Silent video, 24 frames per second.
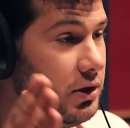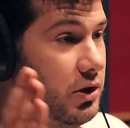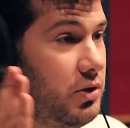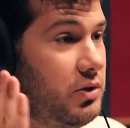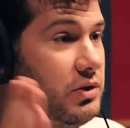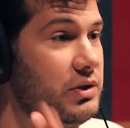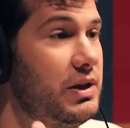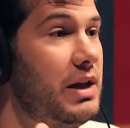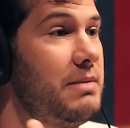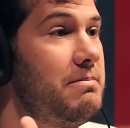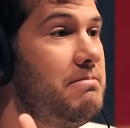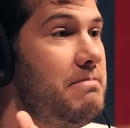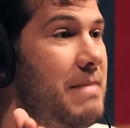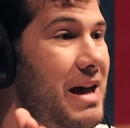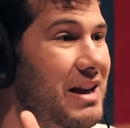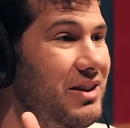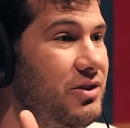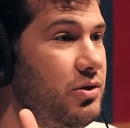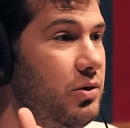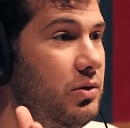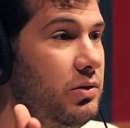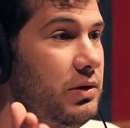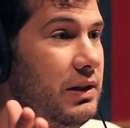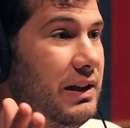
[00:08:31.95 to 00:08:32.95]
You said
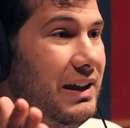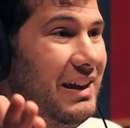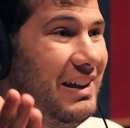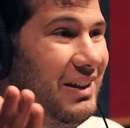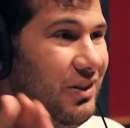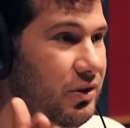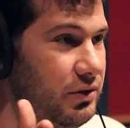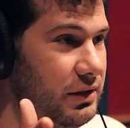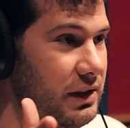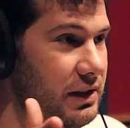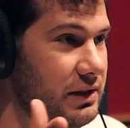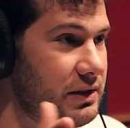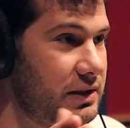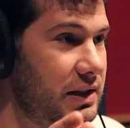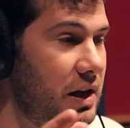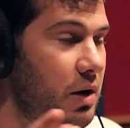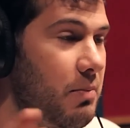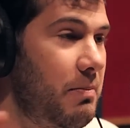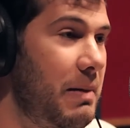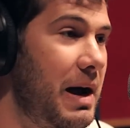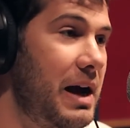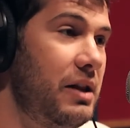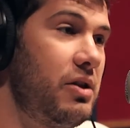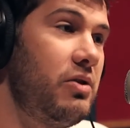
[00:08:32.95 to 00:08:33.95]
mental illness.
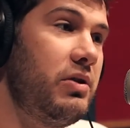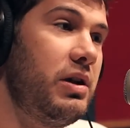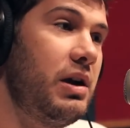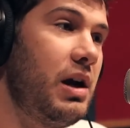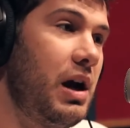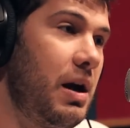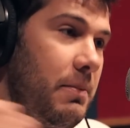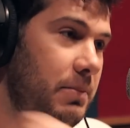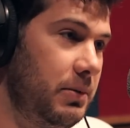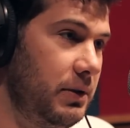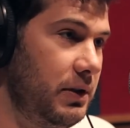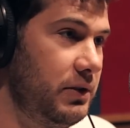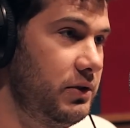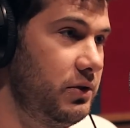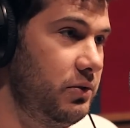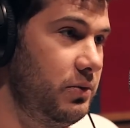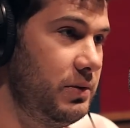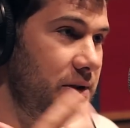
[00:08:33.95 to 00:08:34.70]
Now, Milo Yiannopoulos,